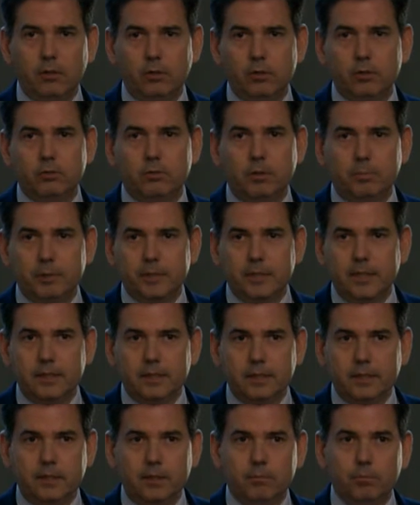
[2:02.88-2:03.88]
are also
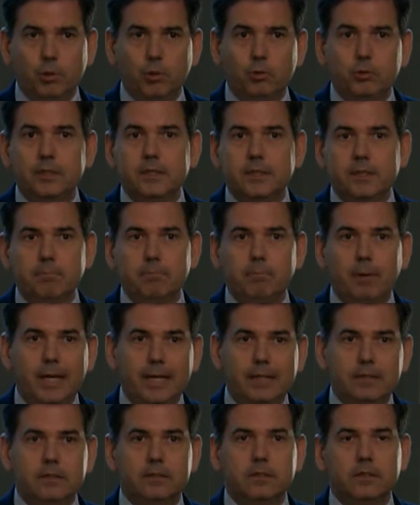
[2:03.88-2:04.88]
representing the processing
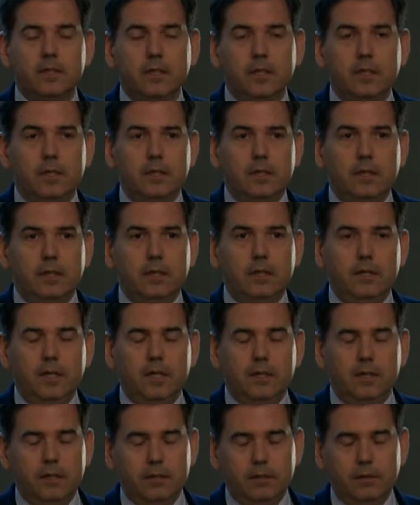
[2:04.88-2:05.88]
plants.
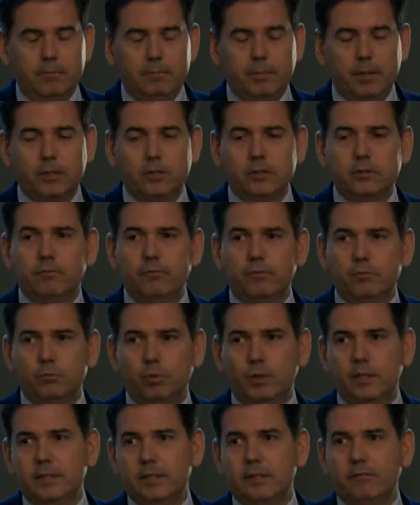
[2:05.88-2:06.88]
Because
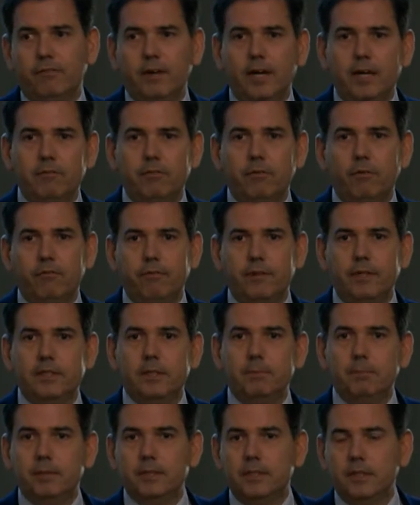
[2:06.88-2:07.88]
25 or
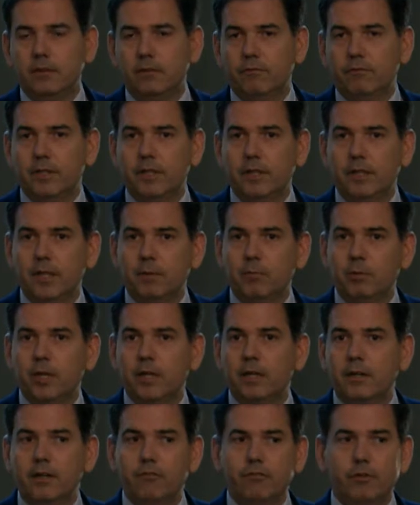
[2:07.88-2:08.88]
30% of the lemon
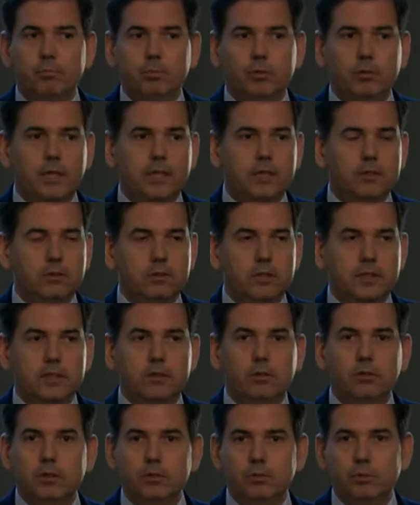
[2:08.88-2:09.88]
and grapefruit production is
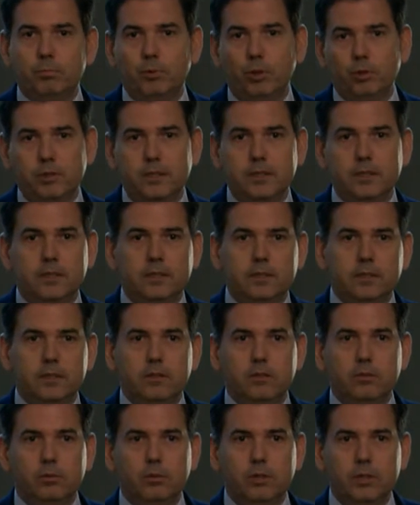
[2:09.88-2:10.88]
going to processing, it's
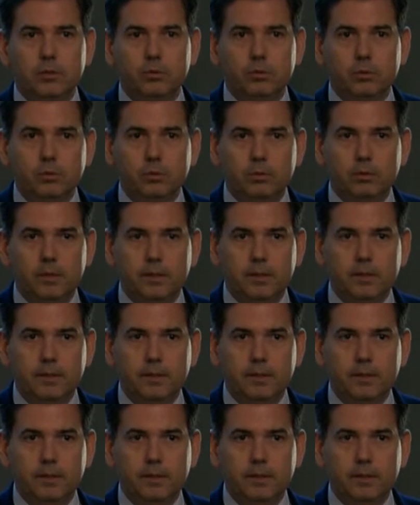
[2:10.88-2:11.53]
not going to